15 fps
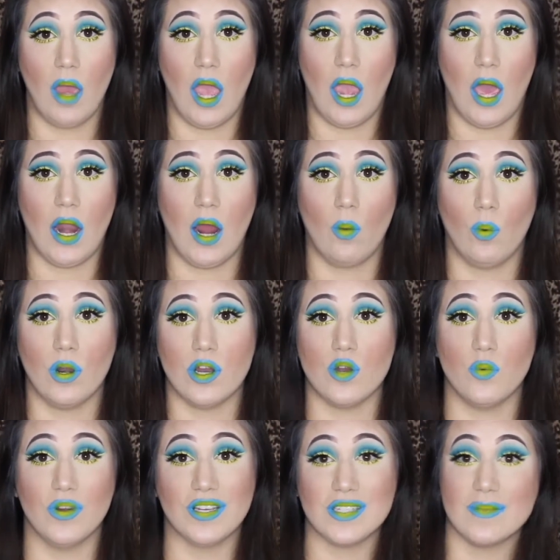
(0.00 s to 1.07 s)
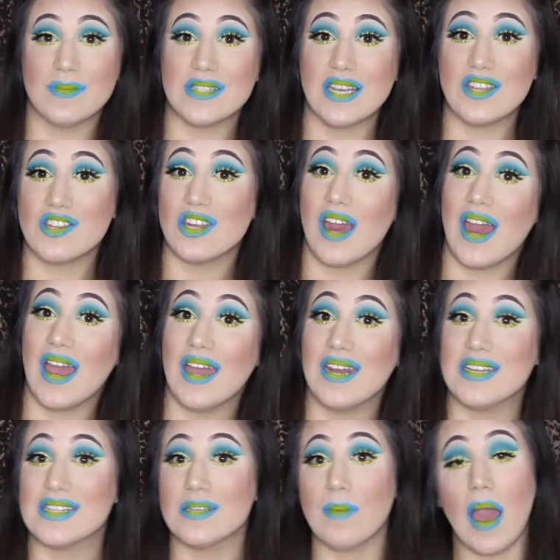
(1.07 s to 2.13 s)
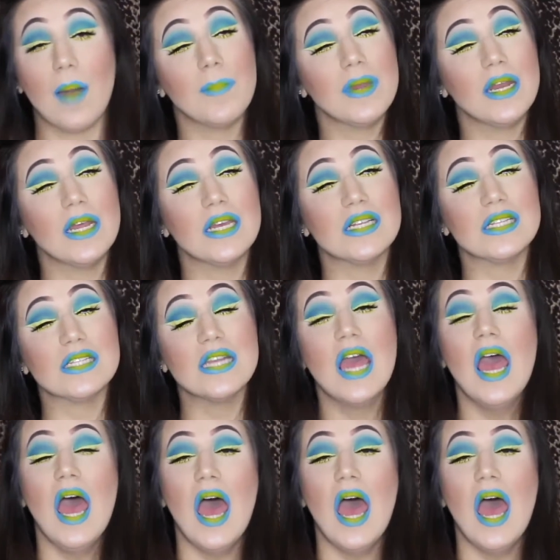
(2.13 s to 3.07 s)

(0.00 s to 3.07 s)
and I wanted to bring some sunshine and some happiness.